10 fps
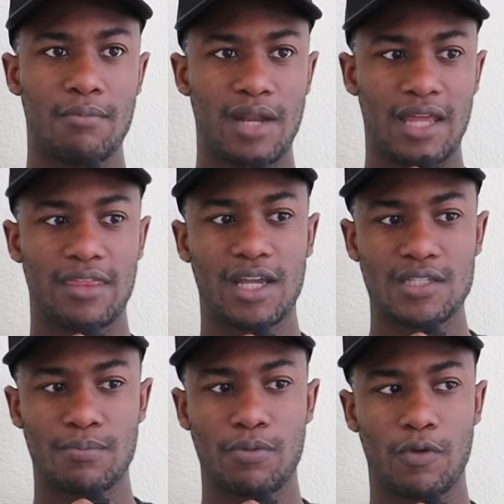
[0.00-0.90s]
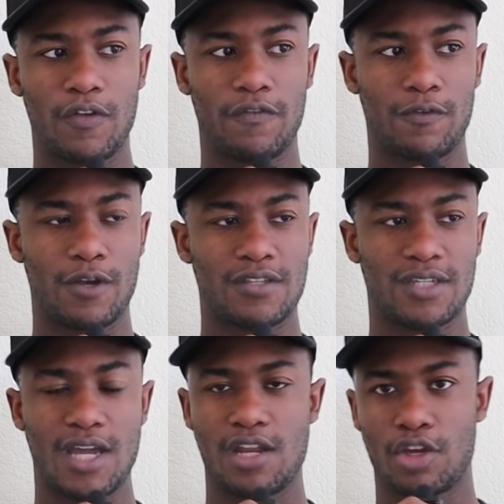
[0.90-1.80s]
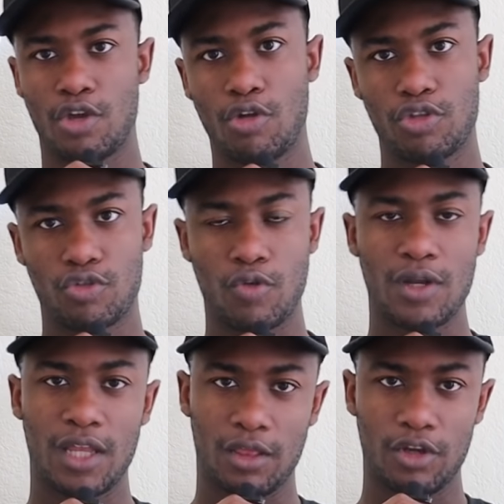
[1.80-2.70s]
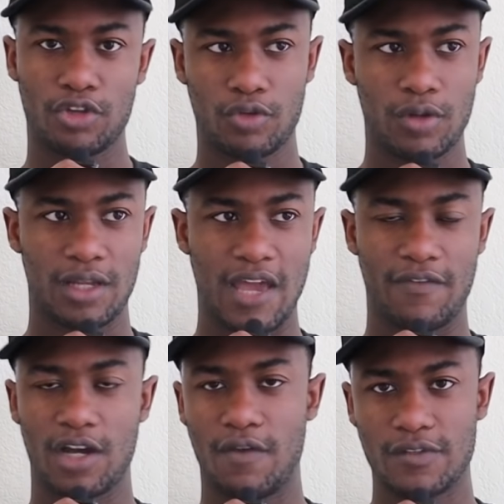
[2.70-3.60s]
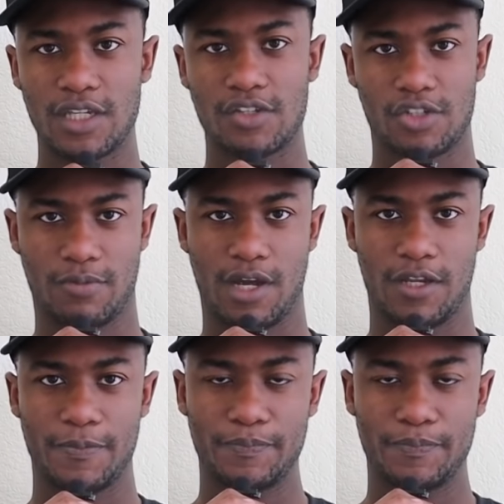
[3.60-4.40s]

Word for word: but I think it's important for us to kind of go through it and look through it and have a conversation about it.